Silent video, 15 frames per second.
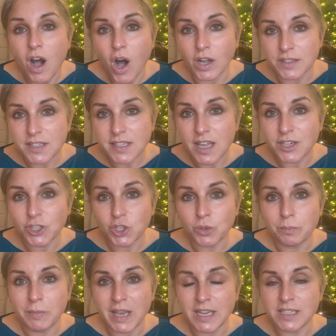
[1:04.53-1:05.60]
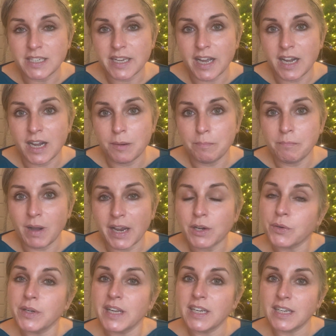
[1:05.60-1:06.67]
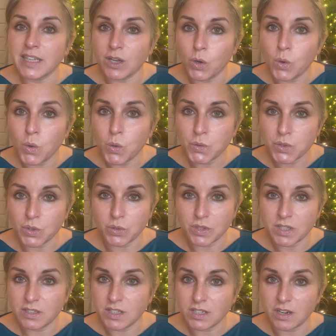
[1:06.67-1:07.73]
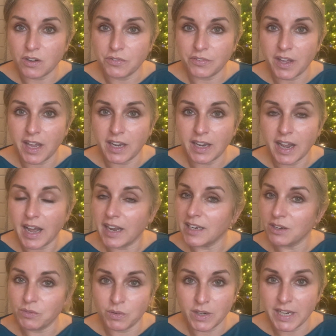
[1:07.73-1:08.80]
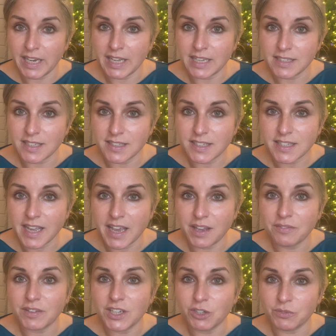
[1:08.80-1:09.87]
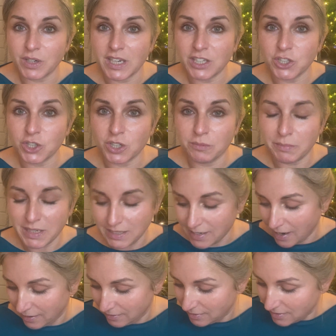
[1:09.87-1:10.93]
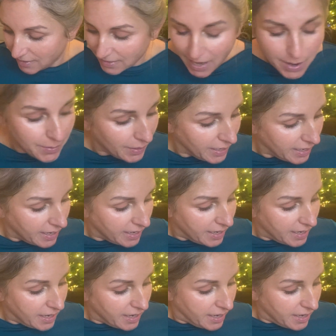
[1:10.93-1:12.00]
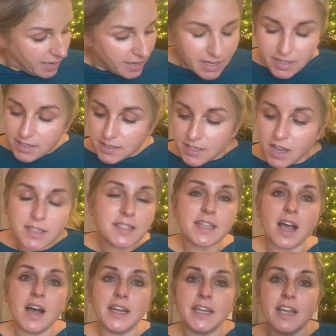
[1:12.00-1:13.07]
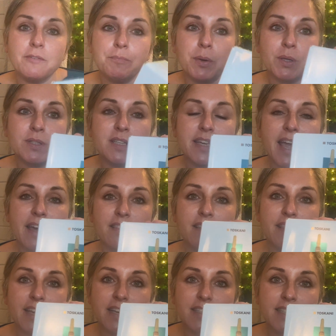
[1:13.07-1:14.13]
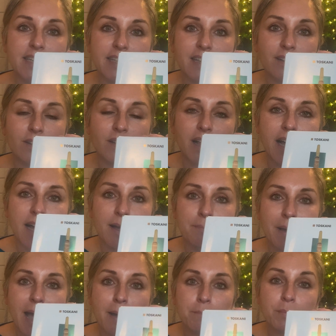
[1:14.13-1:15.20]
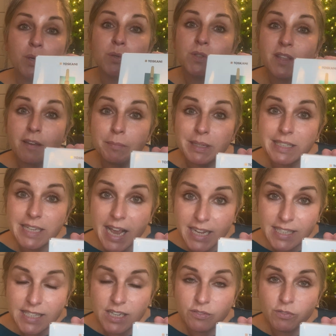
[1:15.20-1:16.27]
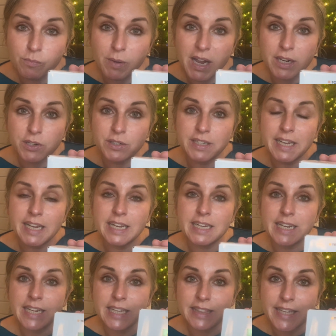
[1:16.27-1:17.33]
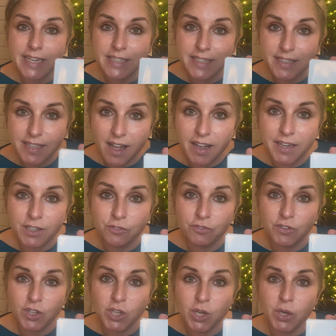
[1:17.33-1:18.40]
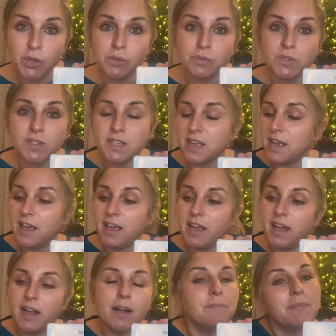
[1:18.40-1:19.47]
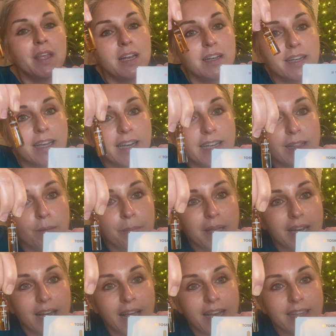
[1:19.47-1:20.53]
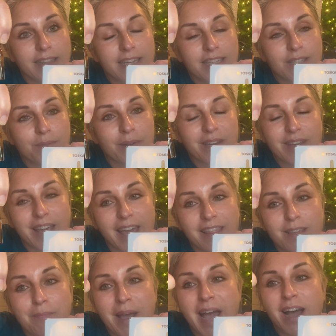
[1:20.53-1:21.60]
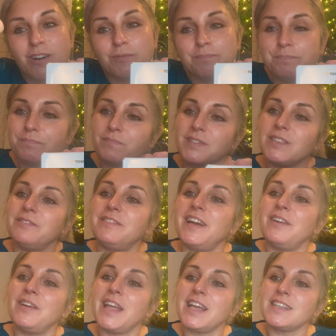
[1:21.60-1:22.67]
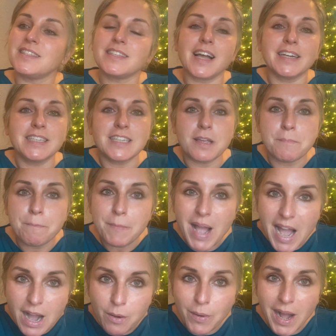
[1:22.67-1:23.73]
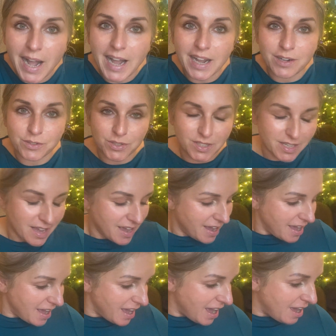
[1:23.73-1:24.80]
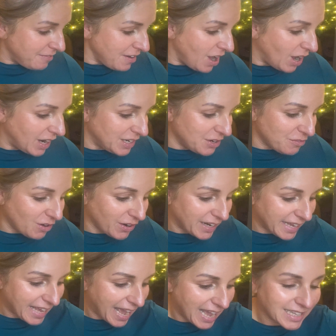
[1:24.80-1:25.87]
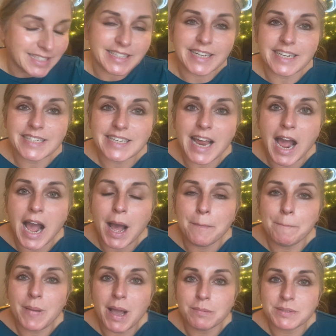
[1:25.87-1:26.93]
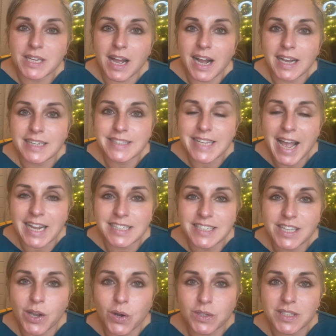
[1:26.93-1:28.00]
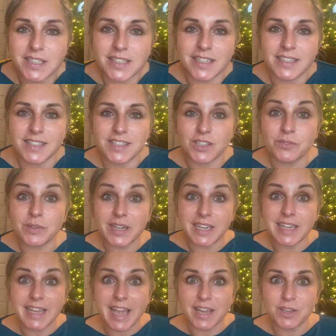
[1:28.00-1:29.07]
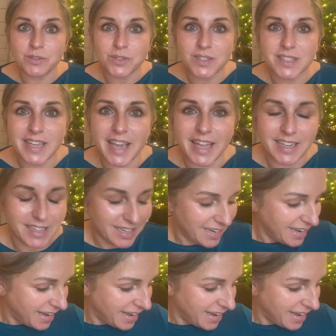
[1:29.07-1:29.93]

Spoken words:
on social media microneedling all sorts of stuff in, and it really isn't safe and it really shouldn't be done. So Tuscany have put together these little ampules. They've been tested for microneedling. They're designed for use. They look a little bit like this when you get them out. A very exciting powerhouse of hyaluronic acid and peptides, antioxidants to really get your skin